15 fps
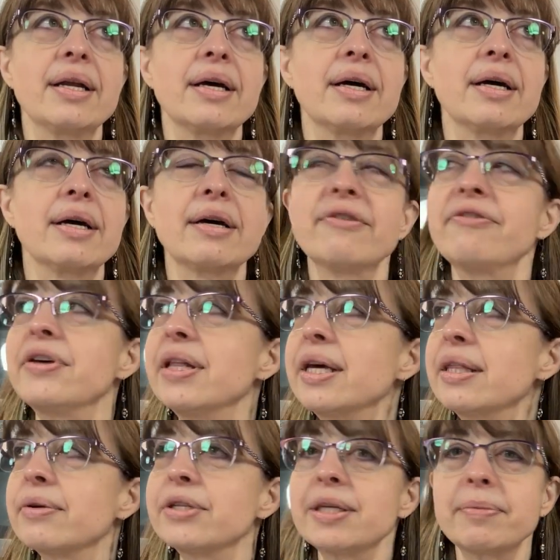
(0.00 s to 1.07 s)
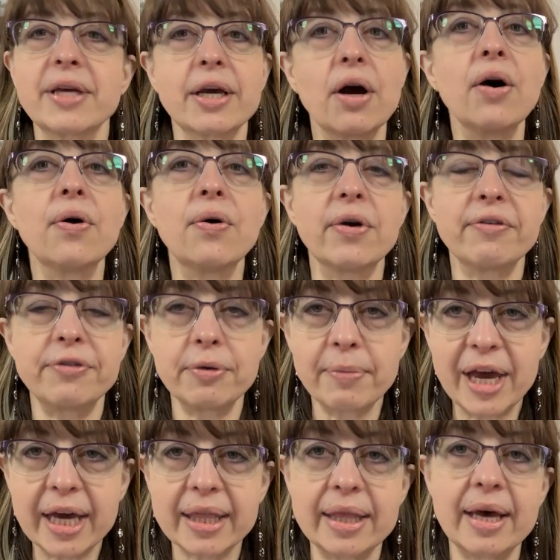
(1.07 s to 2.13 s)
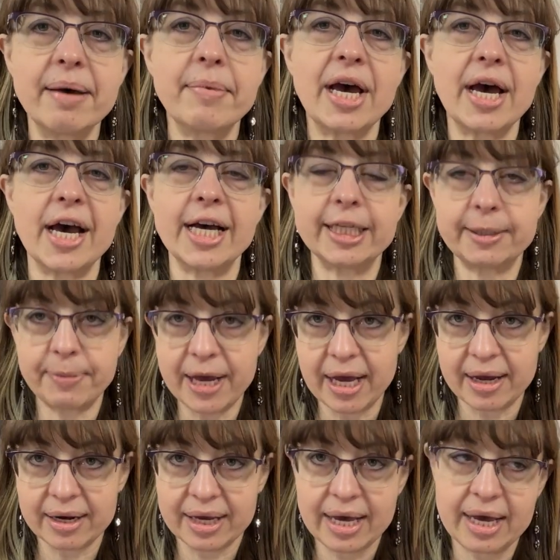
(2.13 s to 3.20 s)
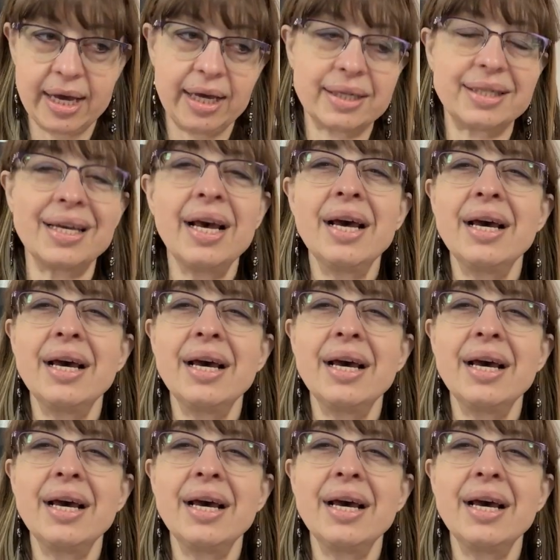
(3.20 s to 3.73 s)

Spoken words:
I feel like there was something. Oh, if you make them as pancakes,